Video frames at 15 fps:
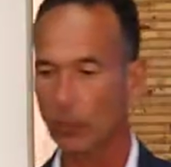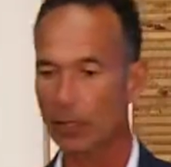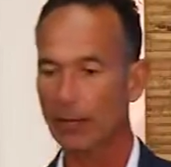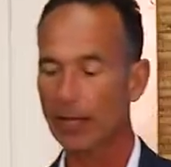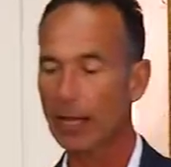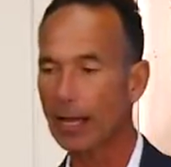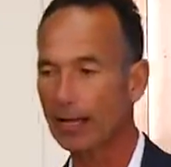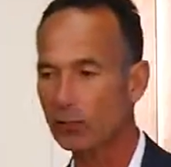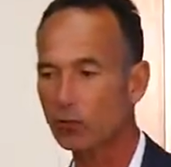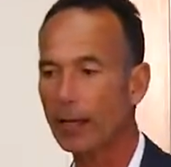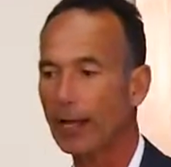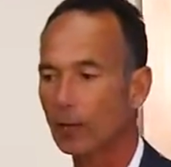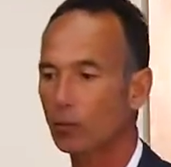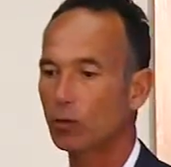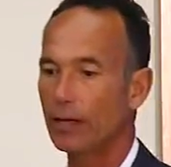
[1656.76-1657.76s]
the
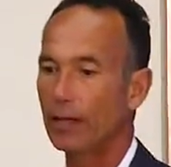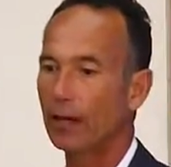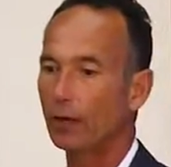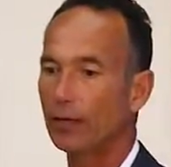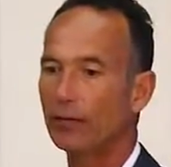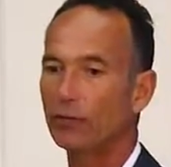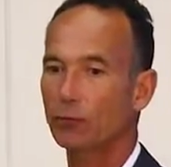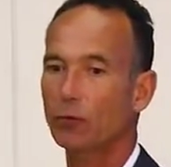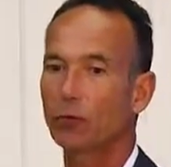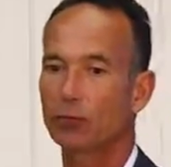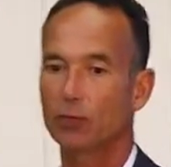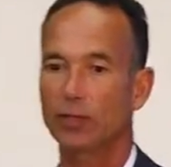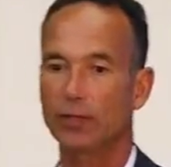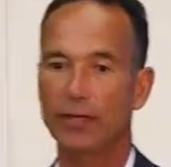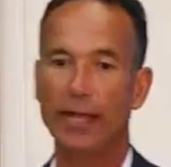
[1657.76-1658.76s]
contract will carry through
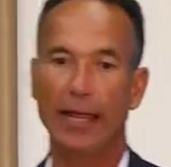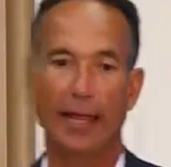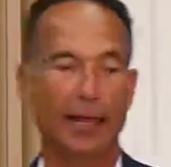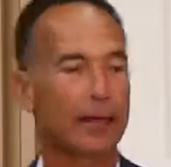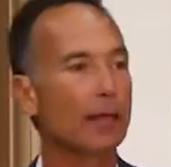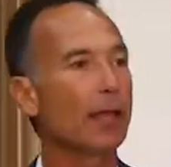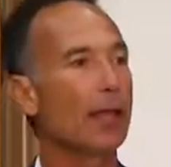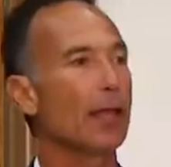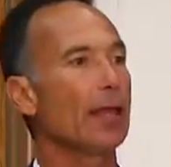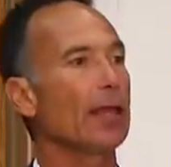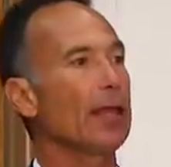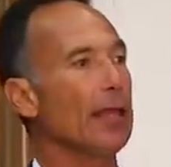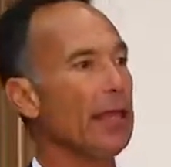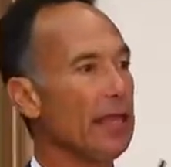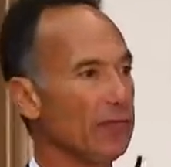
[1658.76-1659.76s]
to the end,
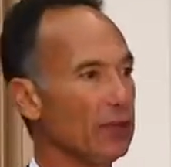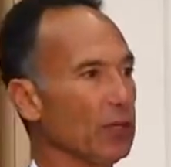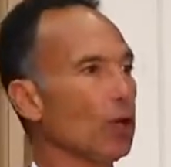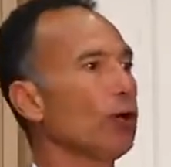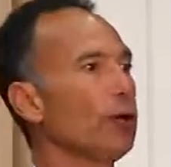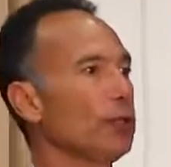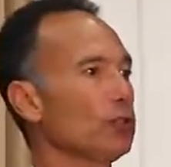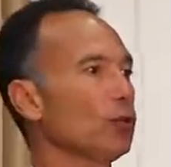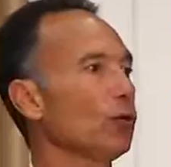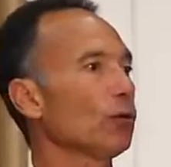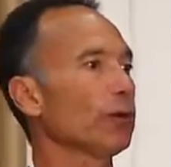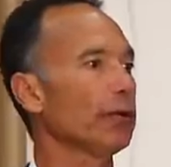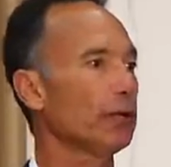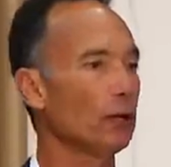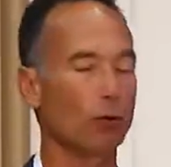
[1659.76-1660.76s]
even go into a
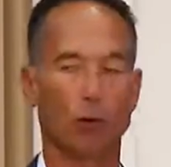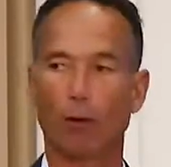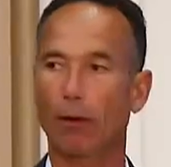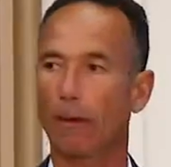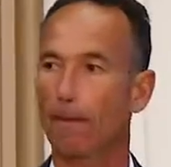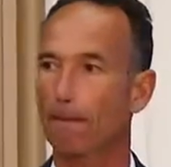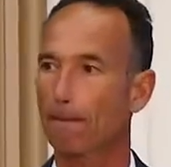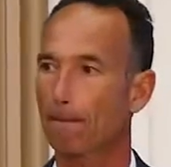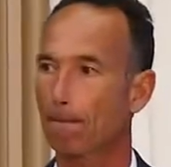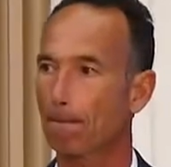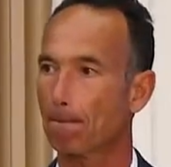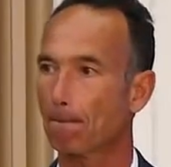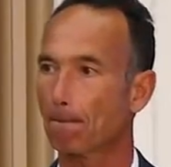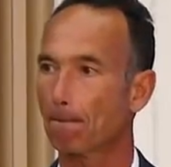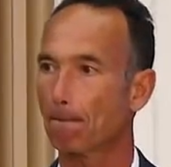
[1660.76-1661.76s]
renewal.
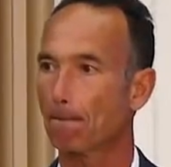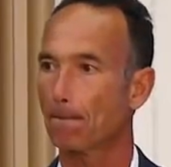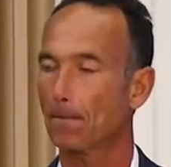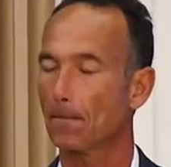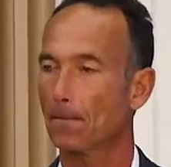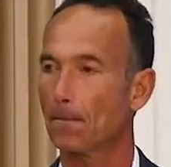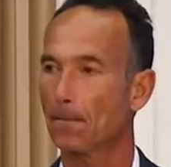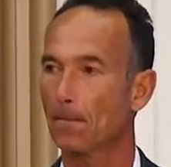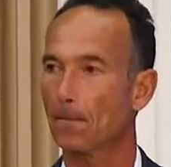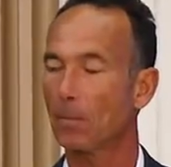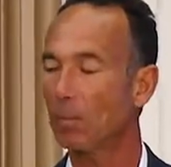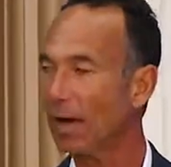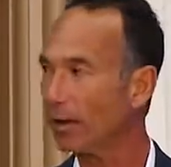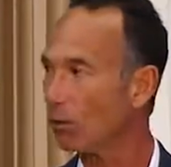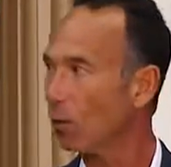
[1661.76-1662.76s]
And
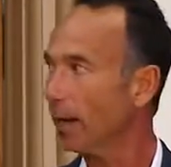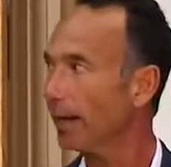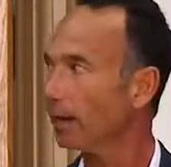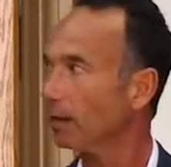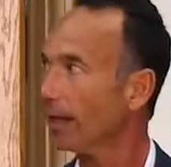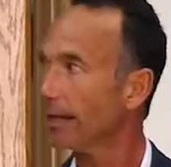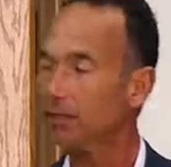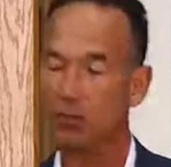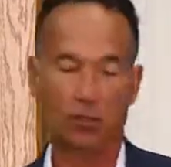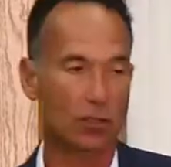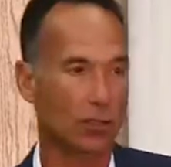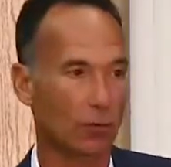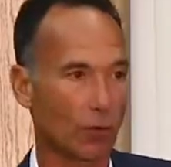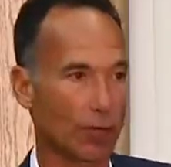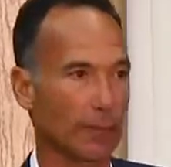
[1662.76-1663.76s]
by the way, a
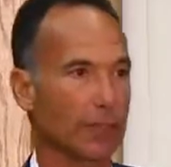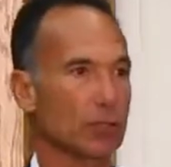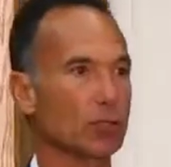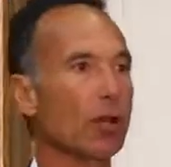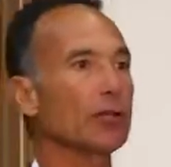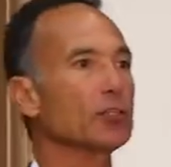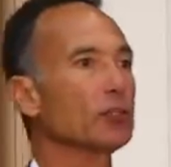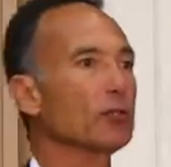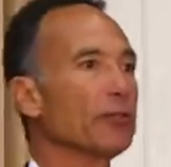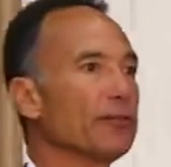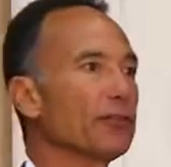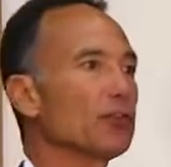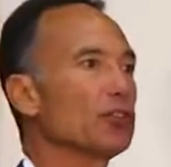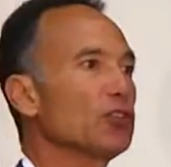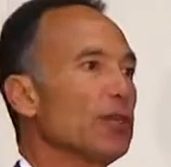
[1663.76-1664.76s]
licensing agreement is also the
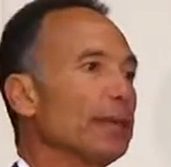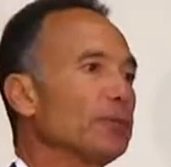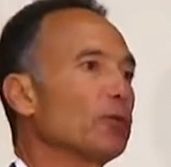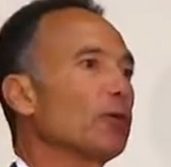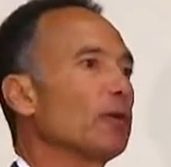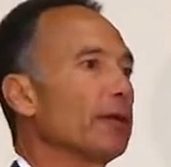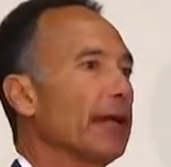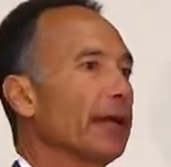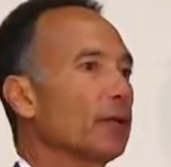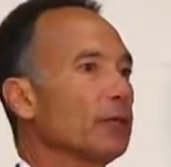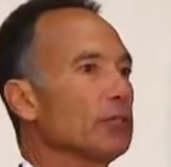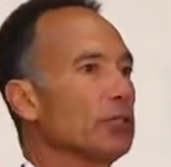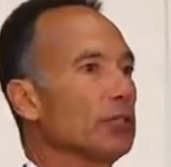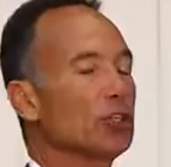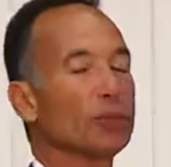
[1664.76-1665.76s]
first step toward an
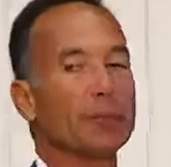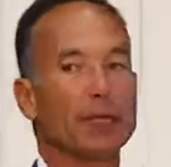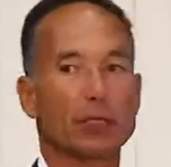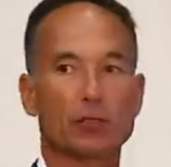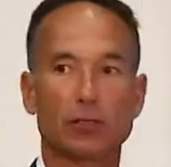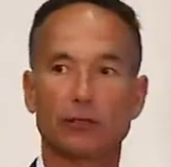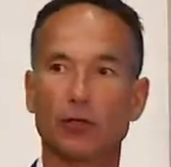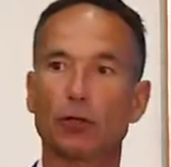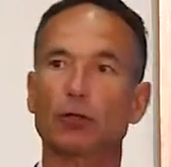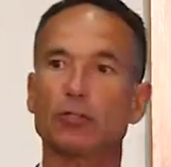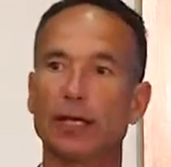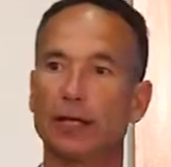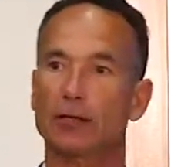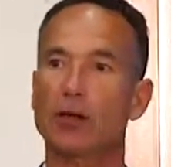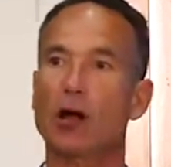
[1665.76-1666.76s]
acquisition, because if your
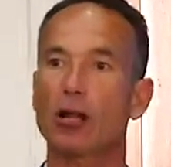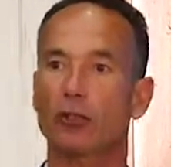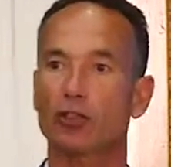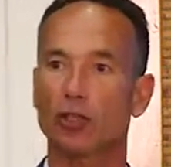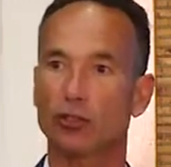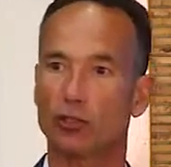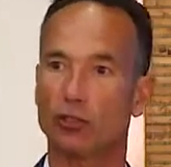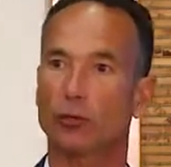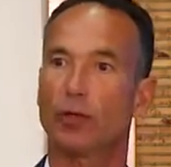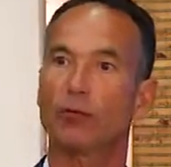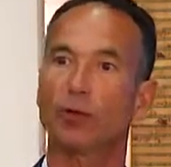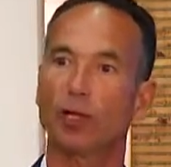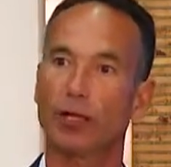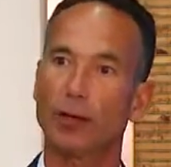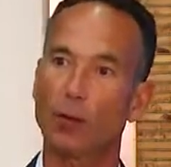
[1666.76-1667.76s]
technology is doing
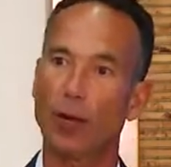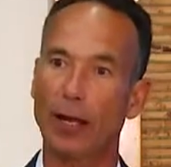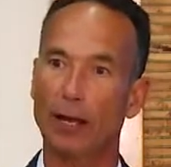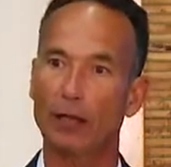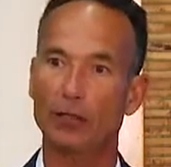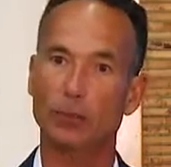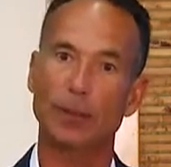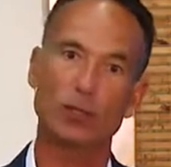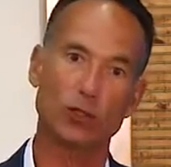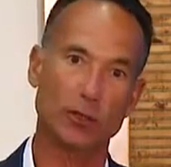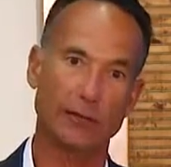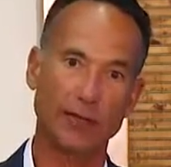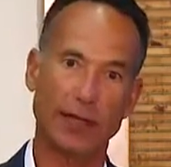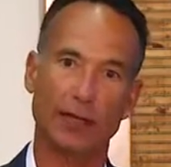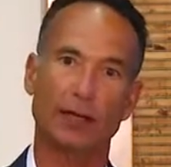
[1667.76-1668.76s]
really well, especially
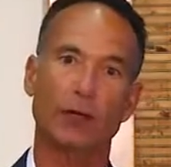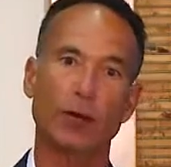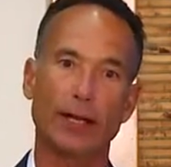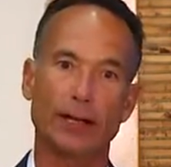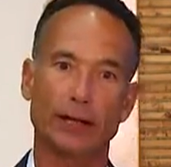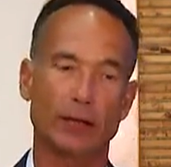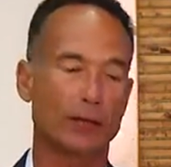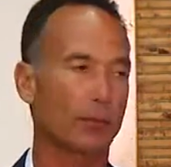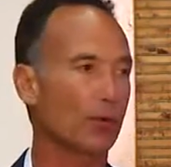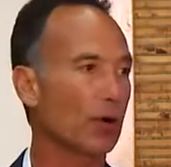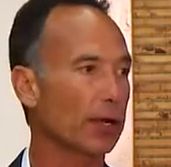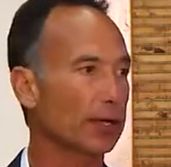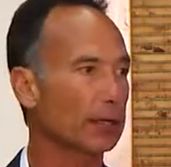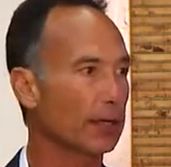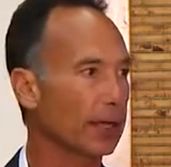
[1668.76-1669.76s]
if they integrate it into their
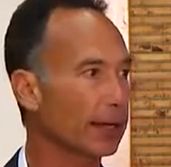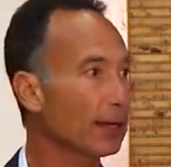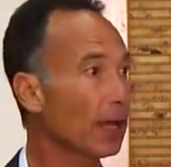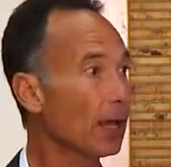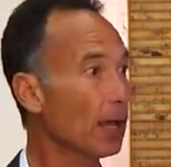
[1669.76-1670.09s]
product line,